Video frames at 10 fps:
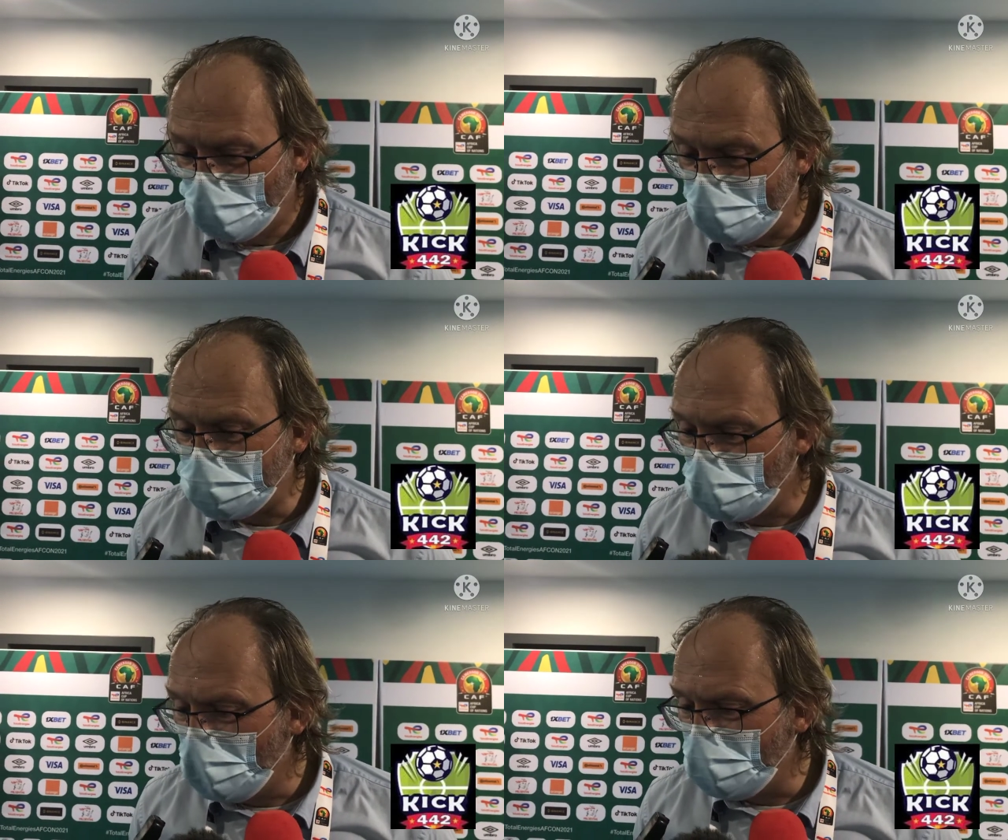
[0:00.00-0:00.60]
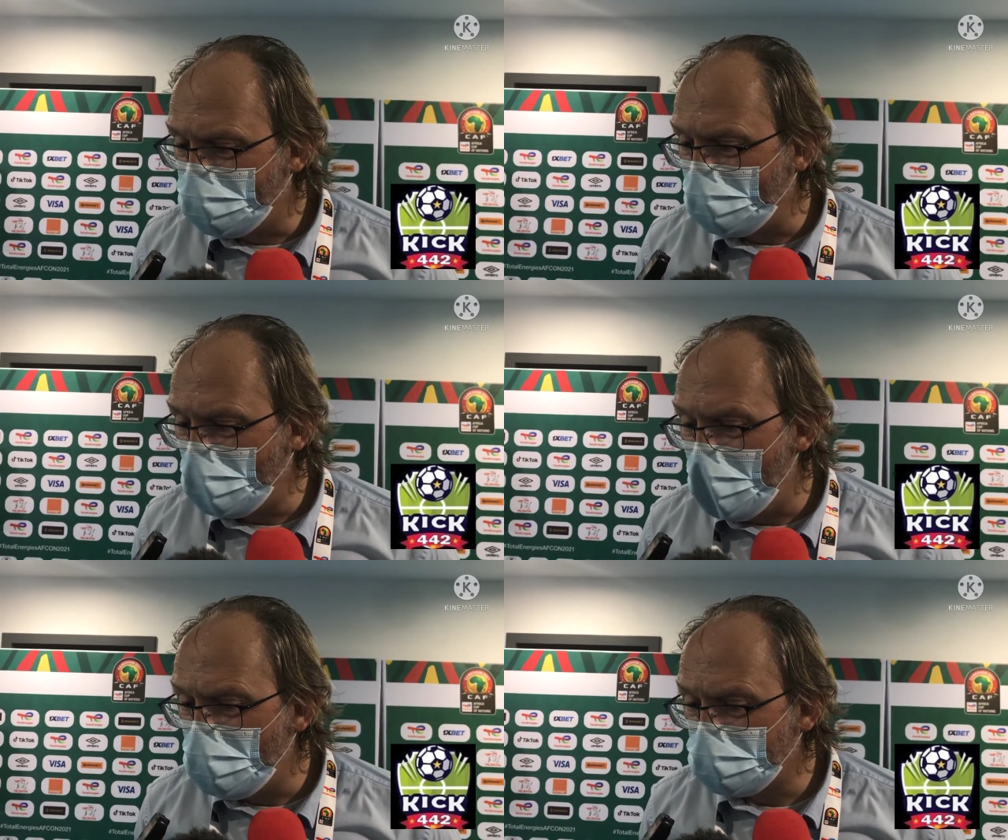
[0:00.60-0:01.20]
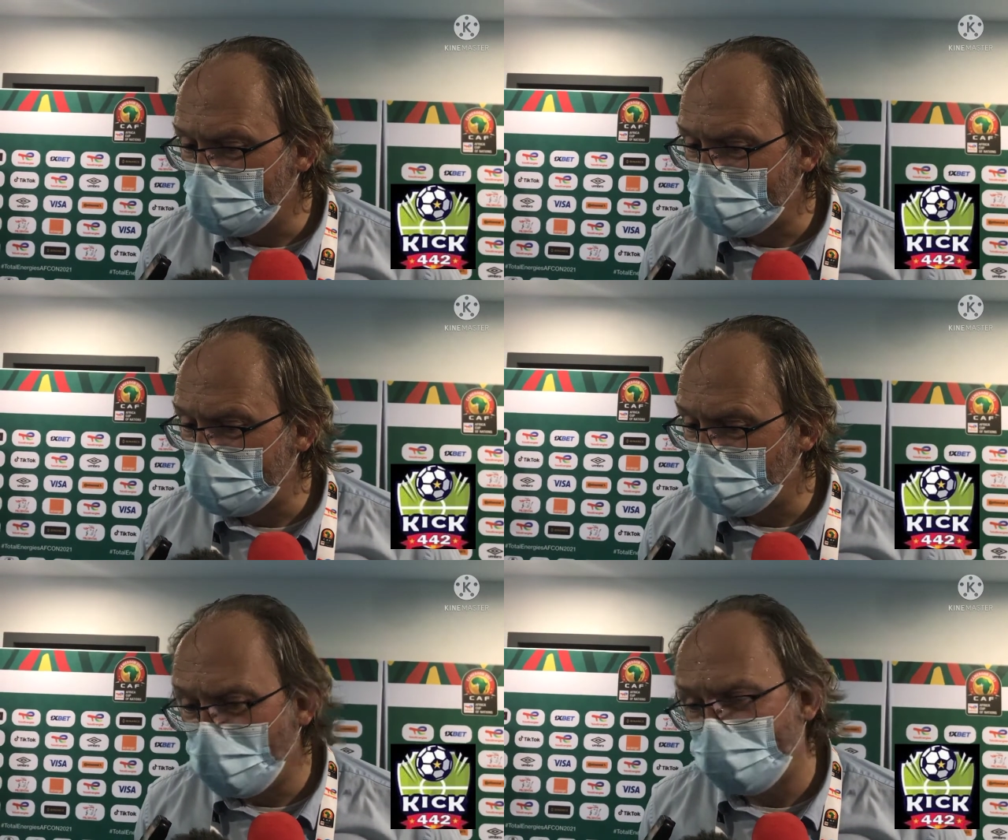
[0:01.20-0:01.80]
We have to work very hard,
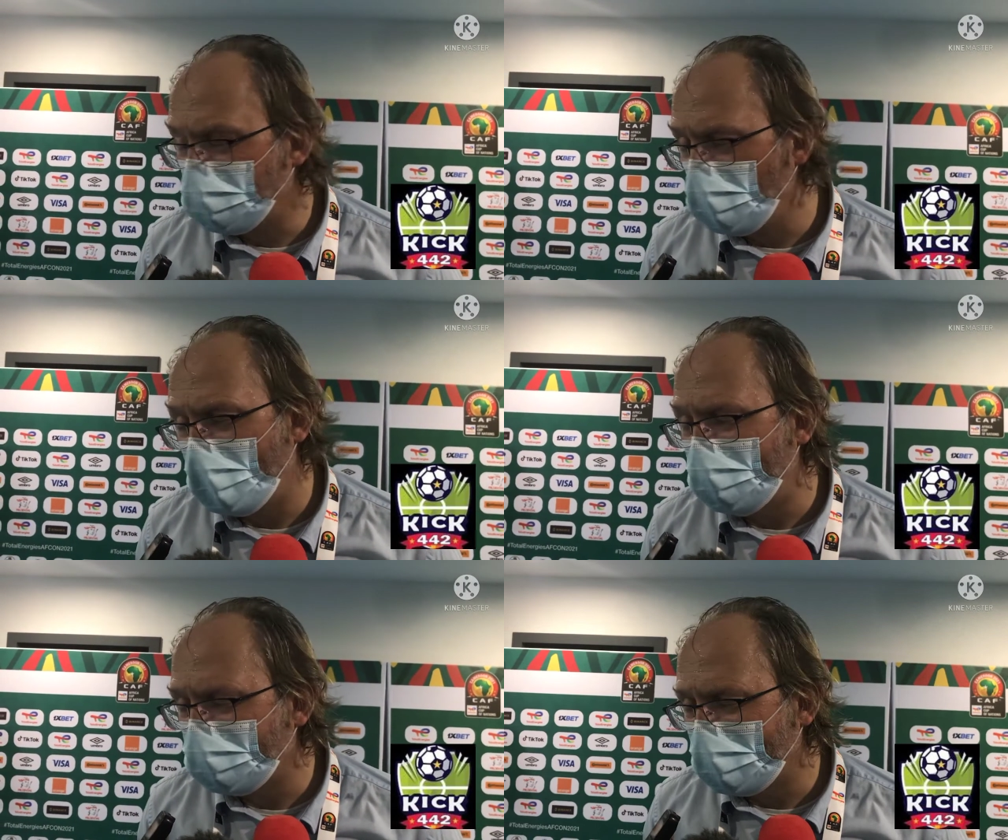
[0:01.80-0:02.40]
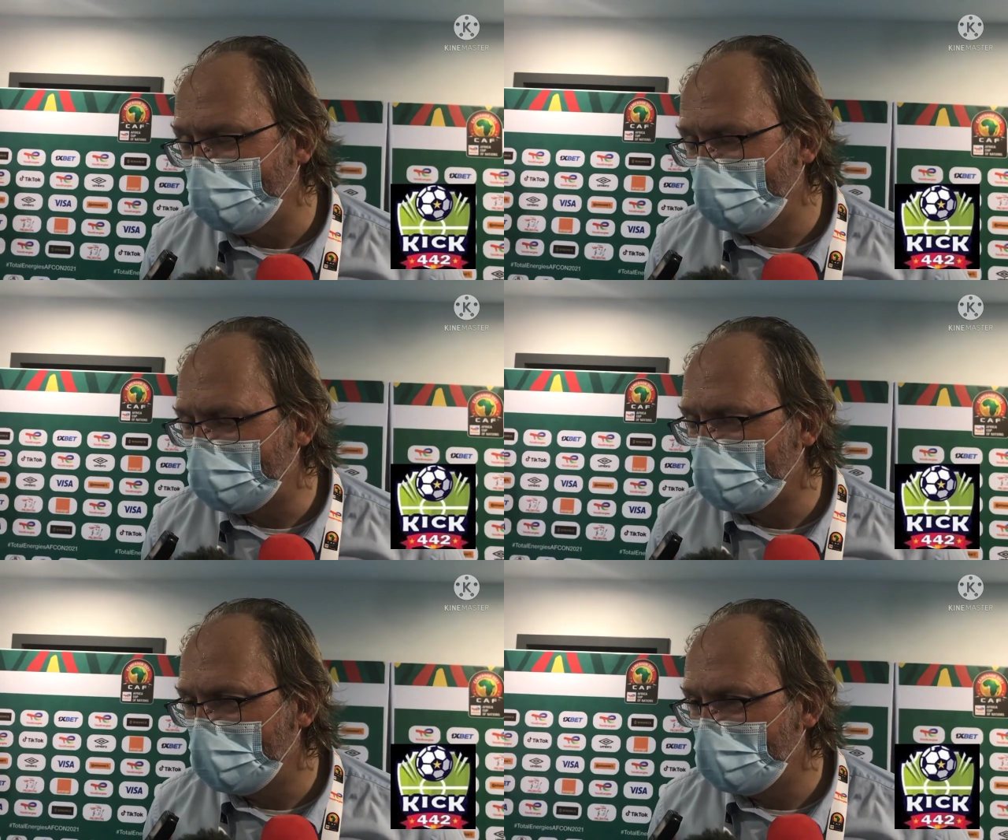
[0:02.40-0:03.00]
but we have to do everything that